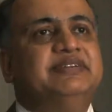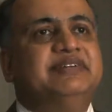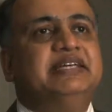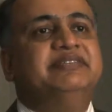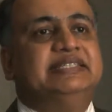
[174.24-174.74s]

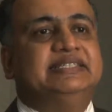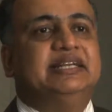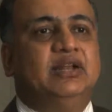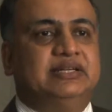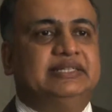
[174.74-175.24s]
innovated
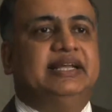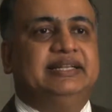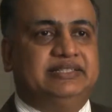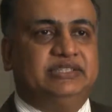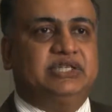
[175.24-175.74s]
a lot in
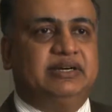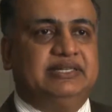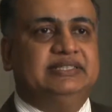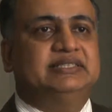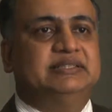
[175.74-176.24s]
health
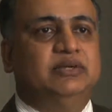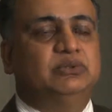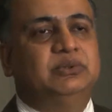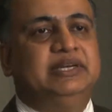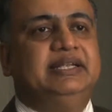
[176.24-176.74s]
insurance.
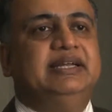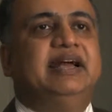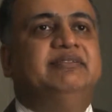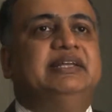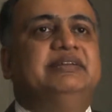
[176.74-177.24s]
Not only
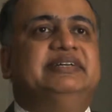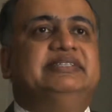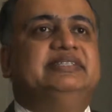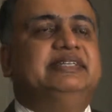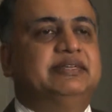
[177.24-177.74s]
have we
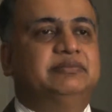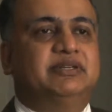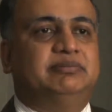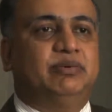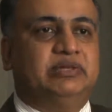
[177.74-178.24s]
innovated in
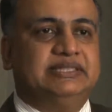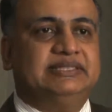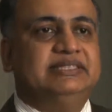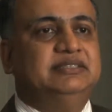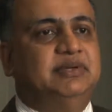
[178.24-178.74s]
terms of
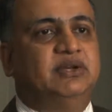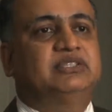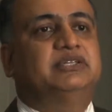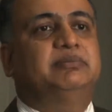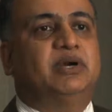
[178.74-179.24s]
processes, but
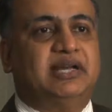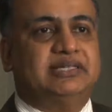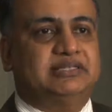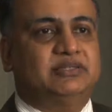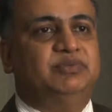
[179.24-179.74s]
also
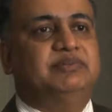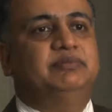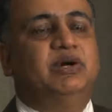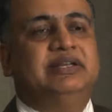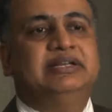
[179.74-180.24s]
products. So we've
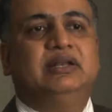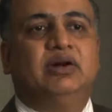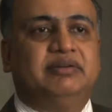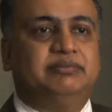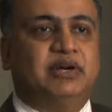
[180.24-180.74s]
brought in a
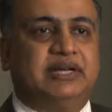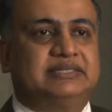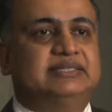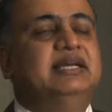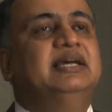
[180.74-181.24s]
lot of
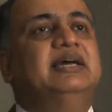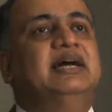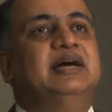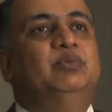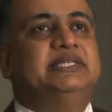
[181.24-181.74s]
products
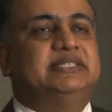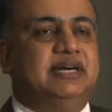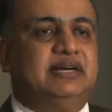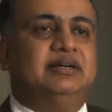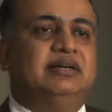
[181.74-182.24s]
which
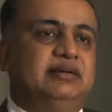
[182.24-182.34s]
are,